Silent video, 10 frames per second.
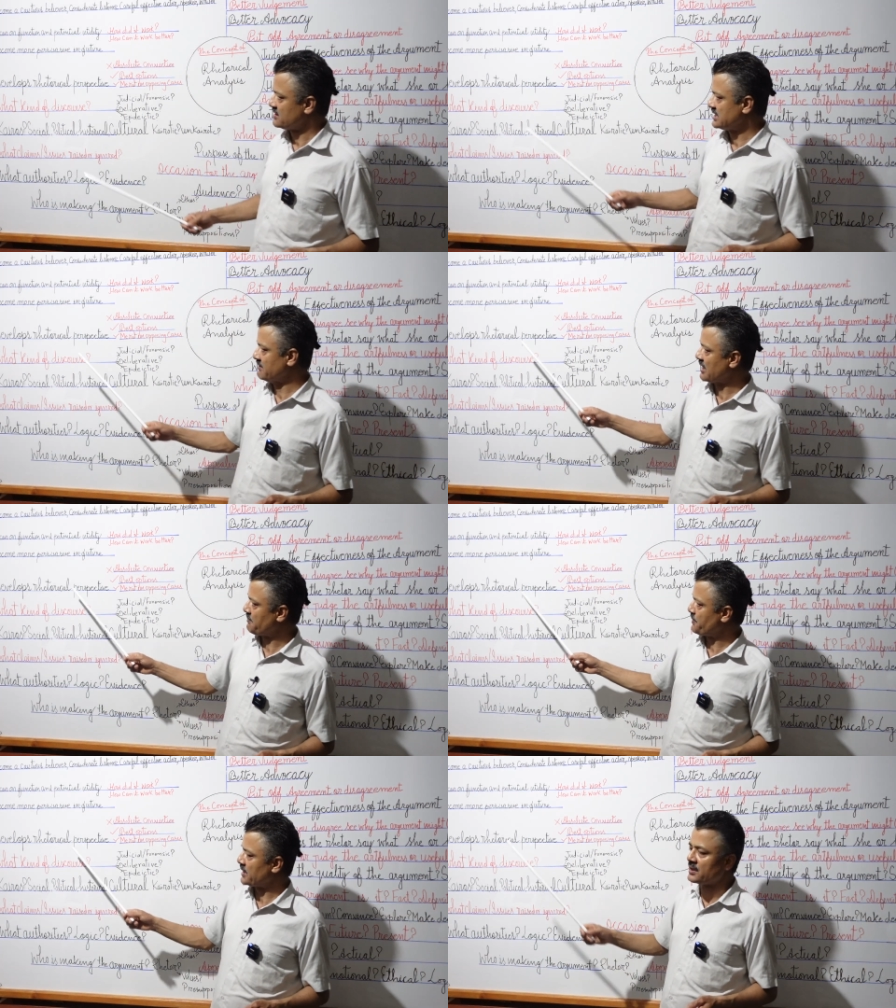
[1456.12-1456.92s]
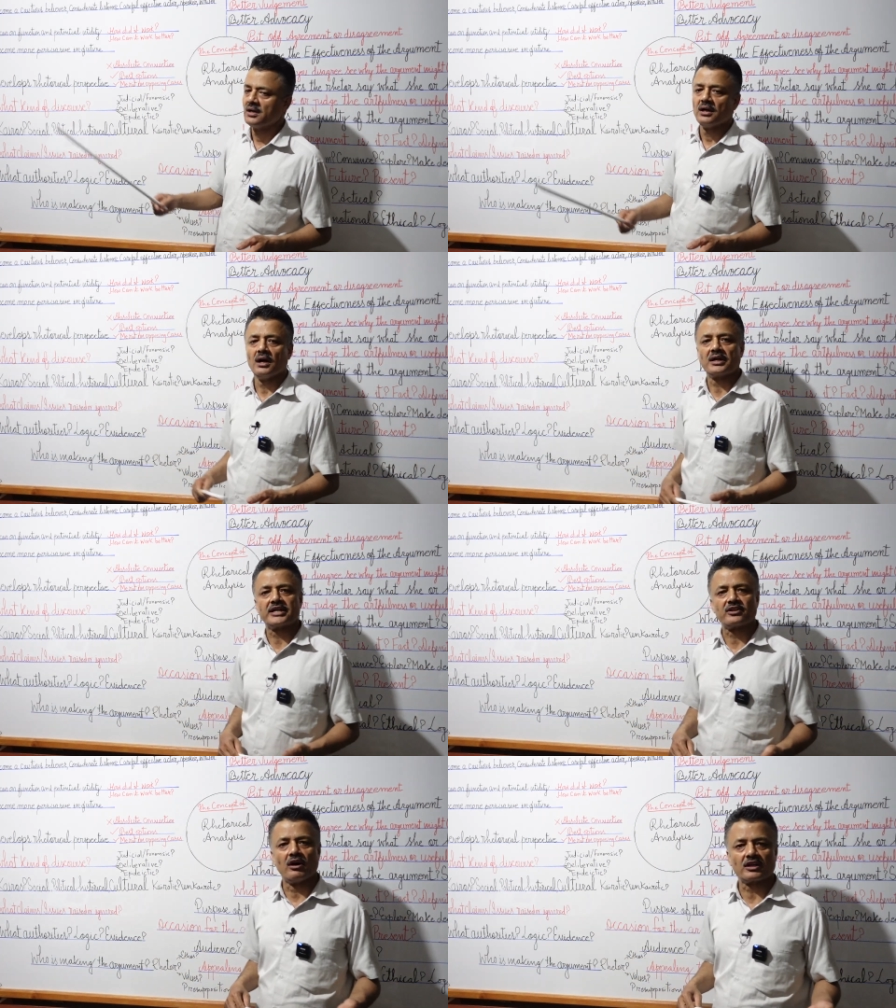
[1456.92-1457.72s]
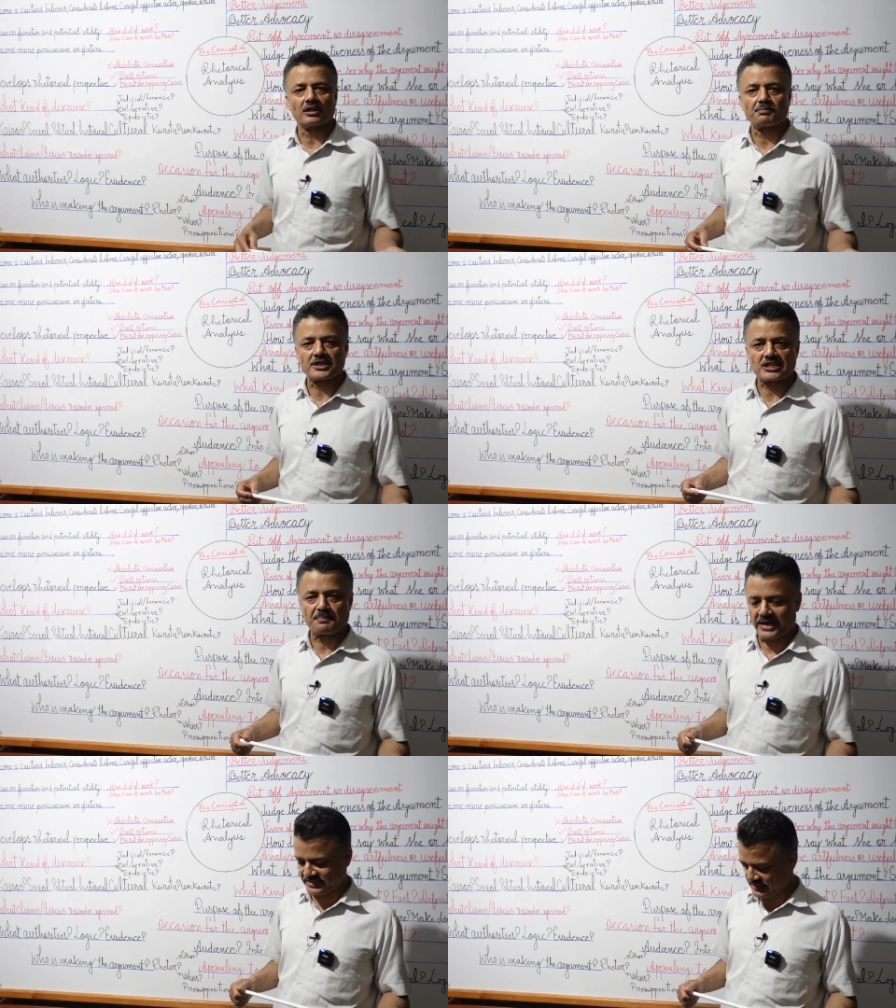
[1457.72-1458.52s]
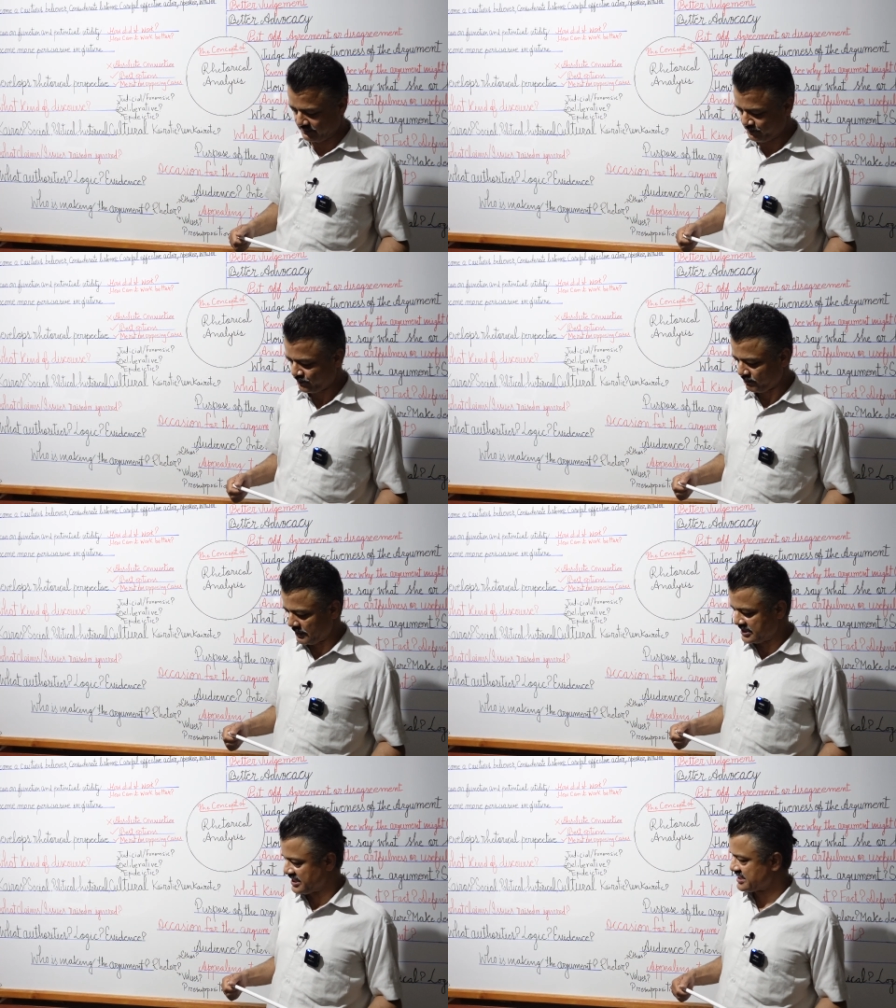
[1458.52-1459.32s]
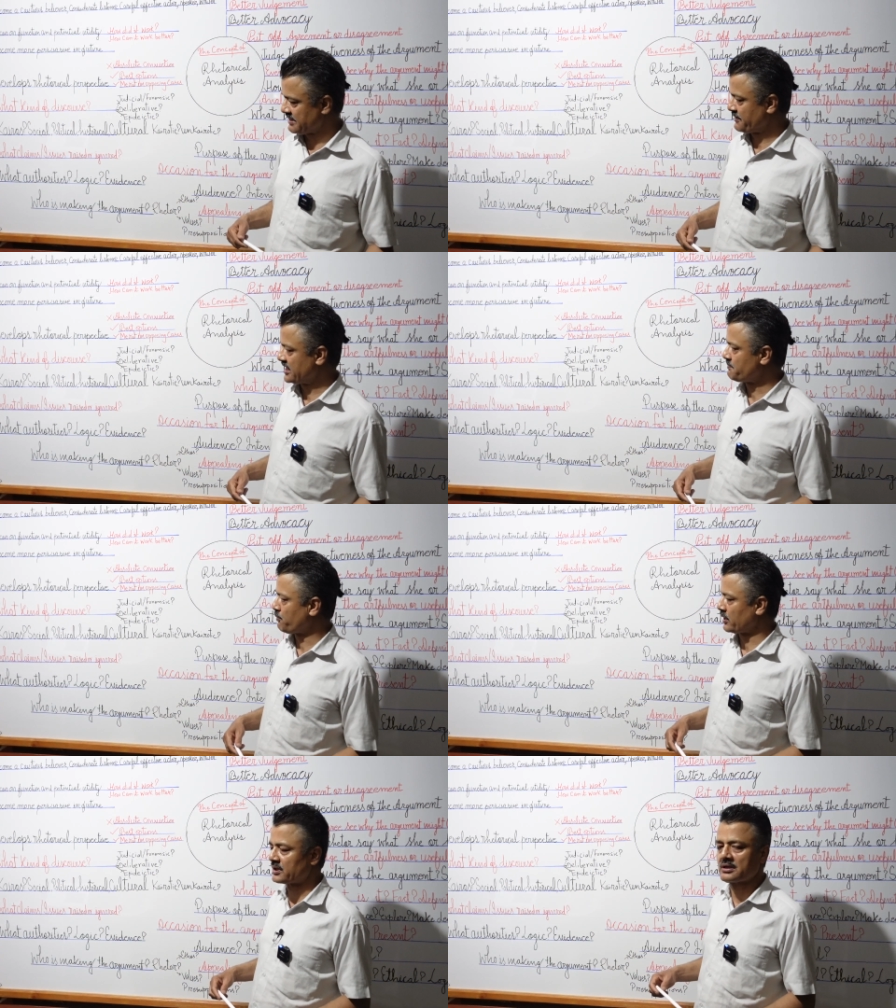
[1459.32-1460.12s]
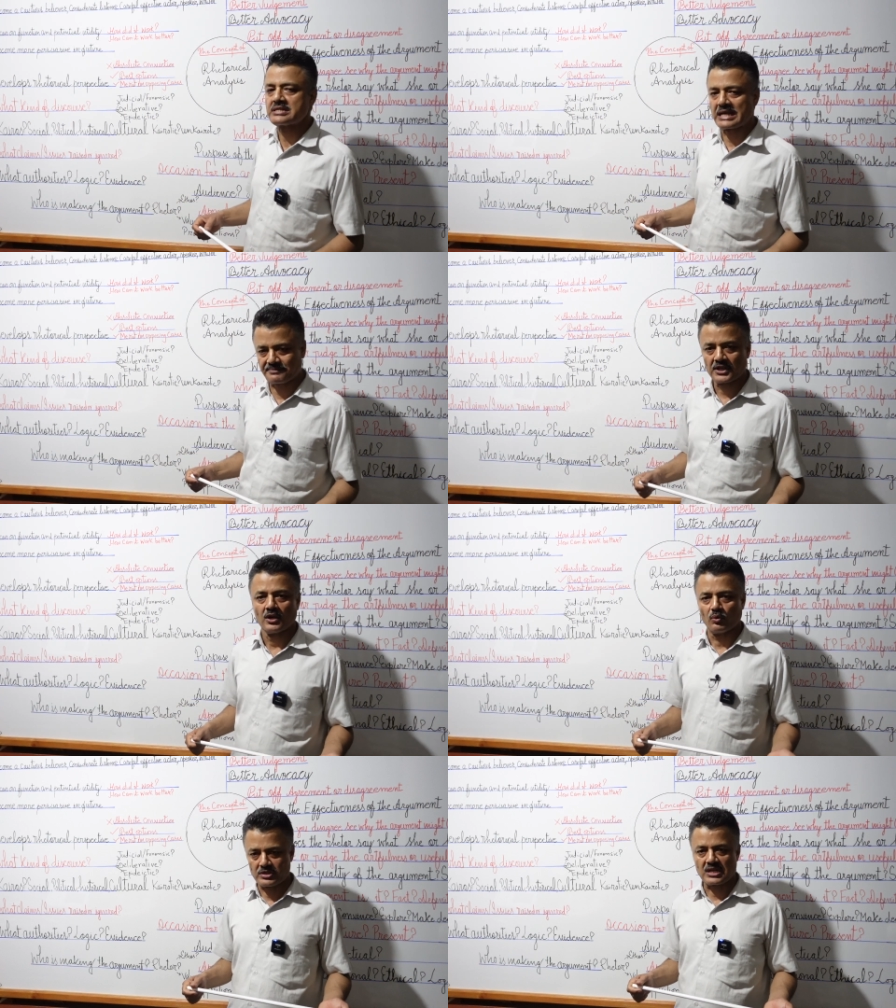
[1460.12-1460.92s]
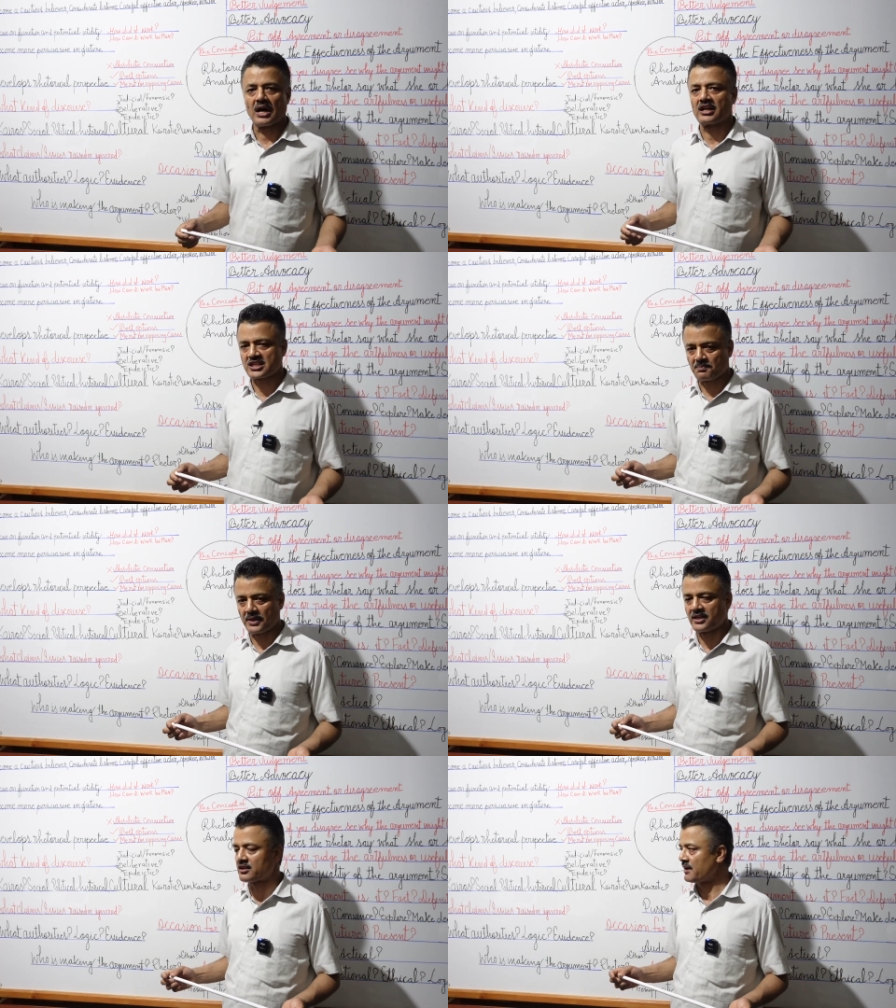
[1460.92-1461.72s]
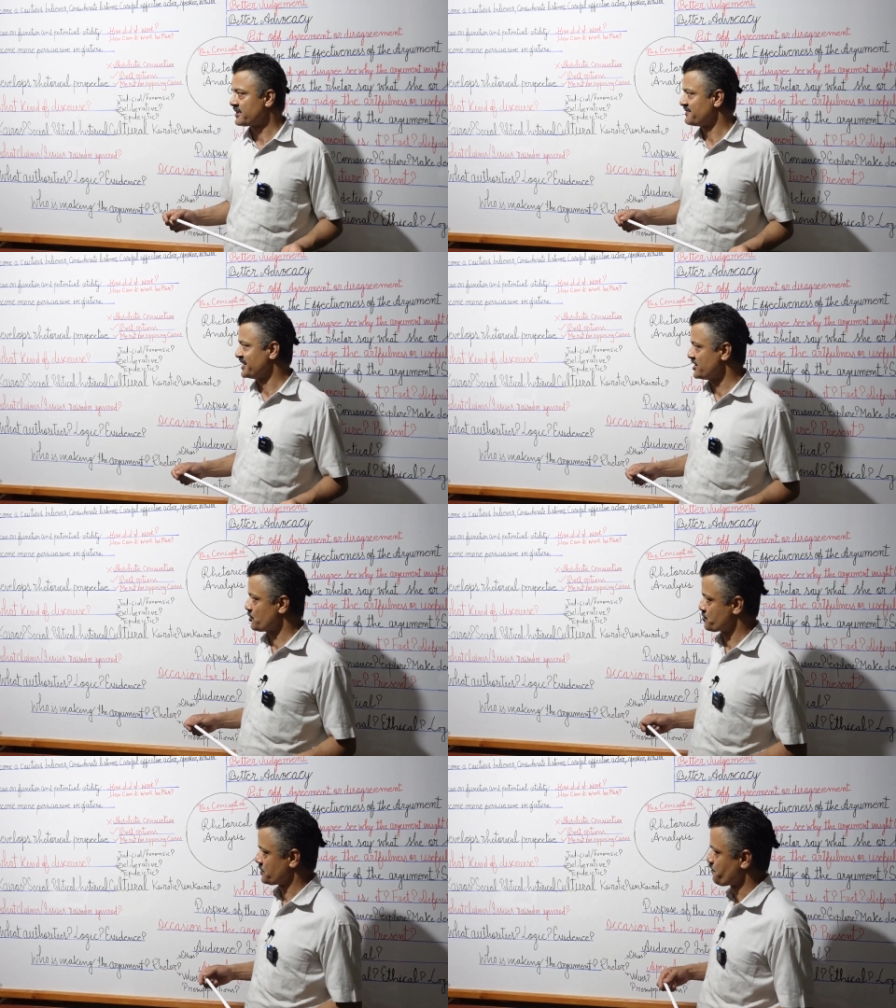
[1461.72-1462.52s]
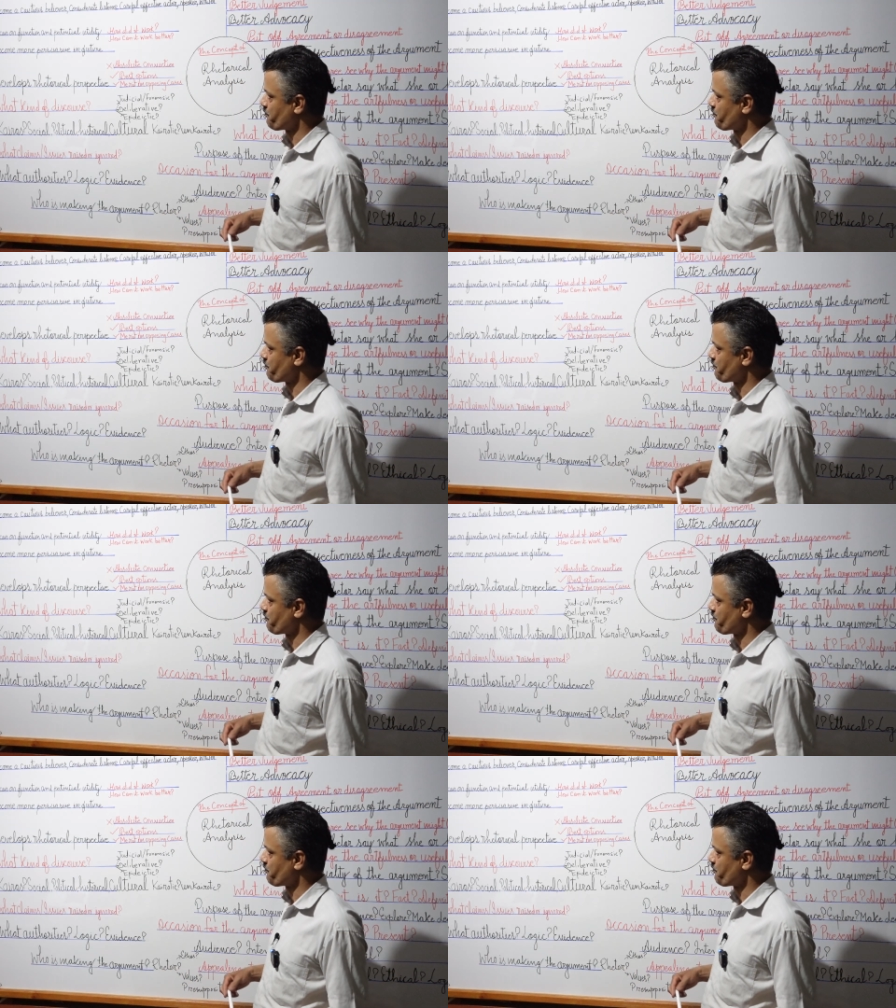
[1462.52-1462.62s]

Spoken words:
developing a rhetorical perspective. This is a very important concept which I'll explain in coming videos.